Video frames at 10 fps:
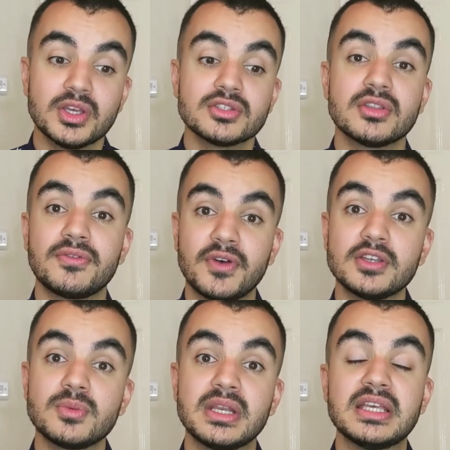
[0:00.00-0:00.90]
So the
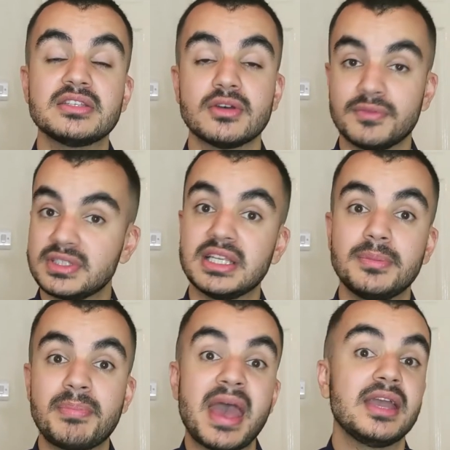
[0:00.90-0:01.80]
first one is obviously
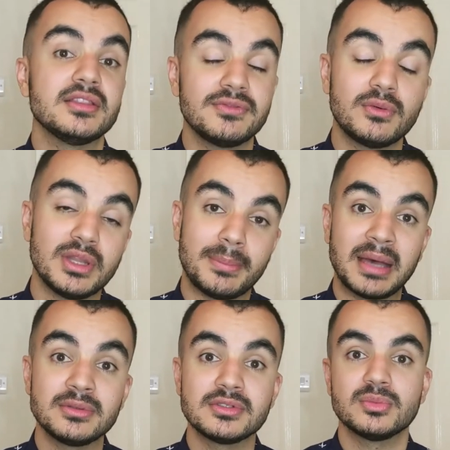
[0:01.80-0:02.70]
paying the full
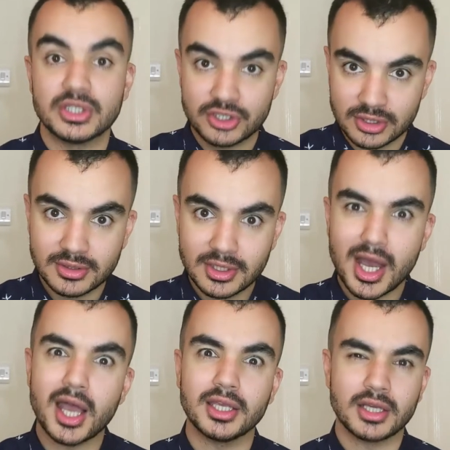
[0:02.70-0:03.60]
amount, which
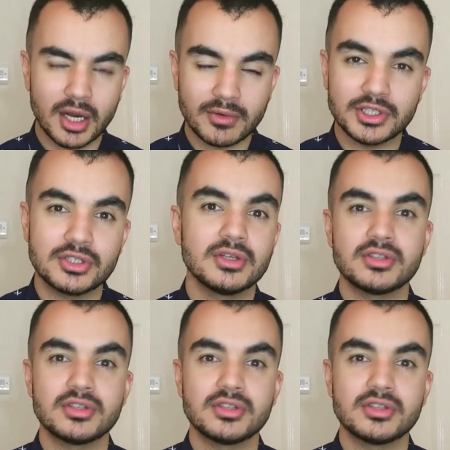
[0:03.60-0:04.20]
I encourage you.